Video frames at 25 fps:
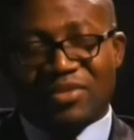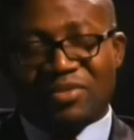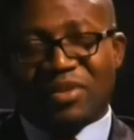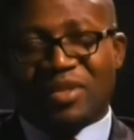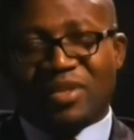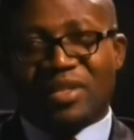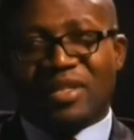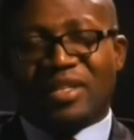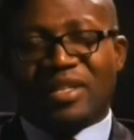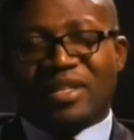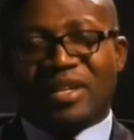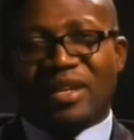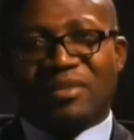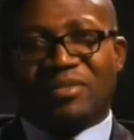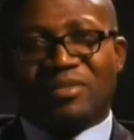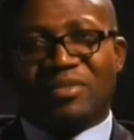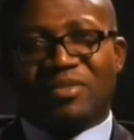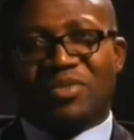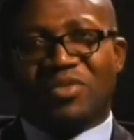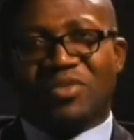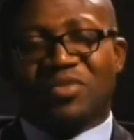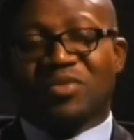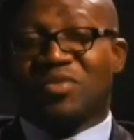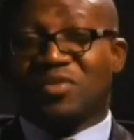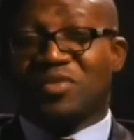when it
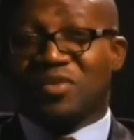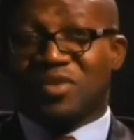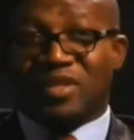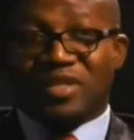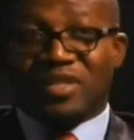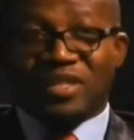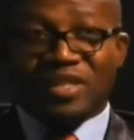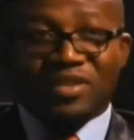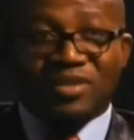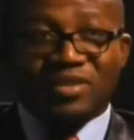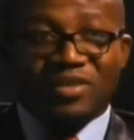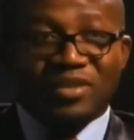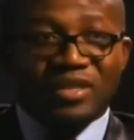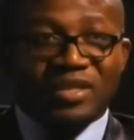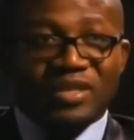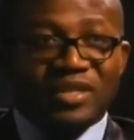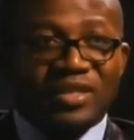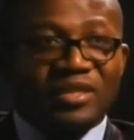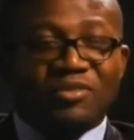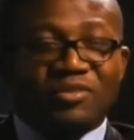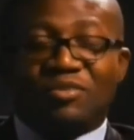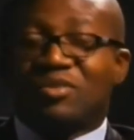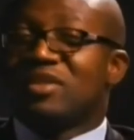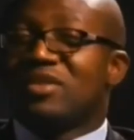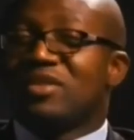comes to food
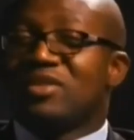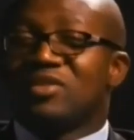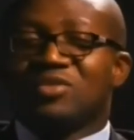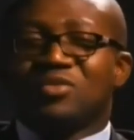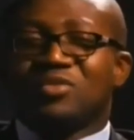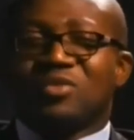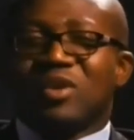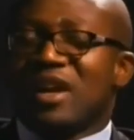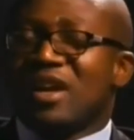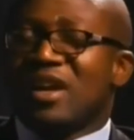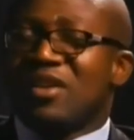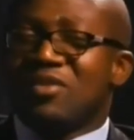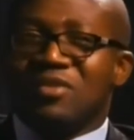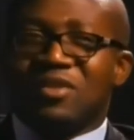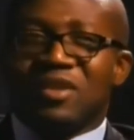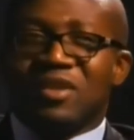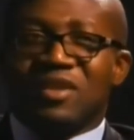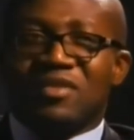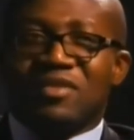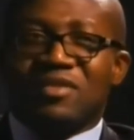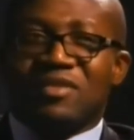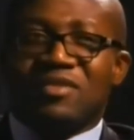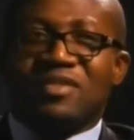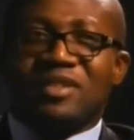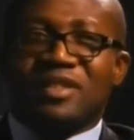security, which is why we
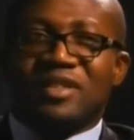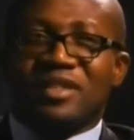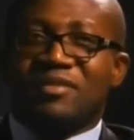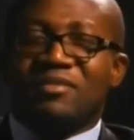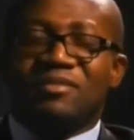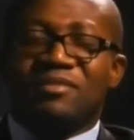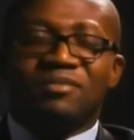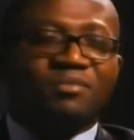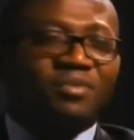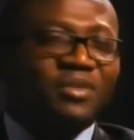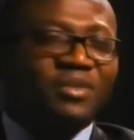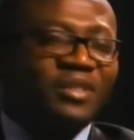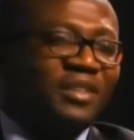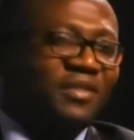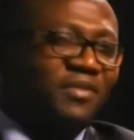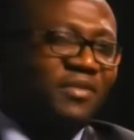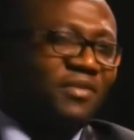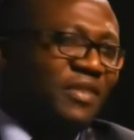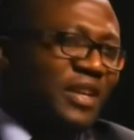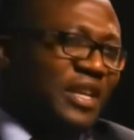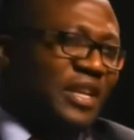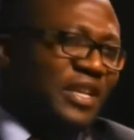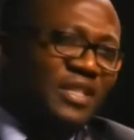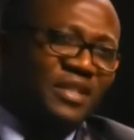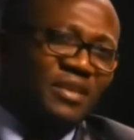have even put a
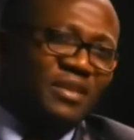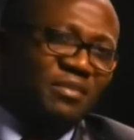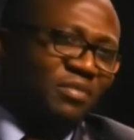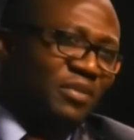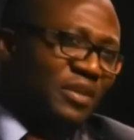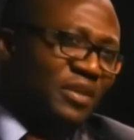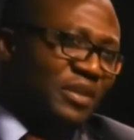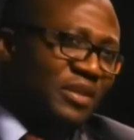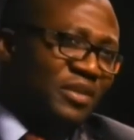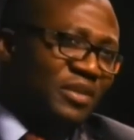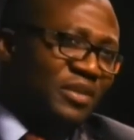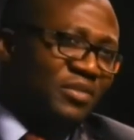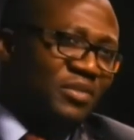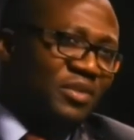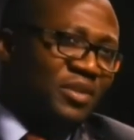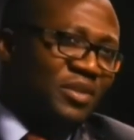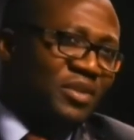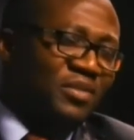flash appeal to the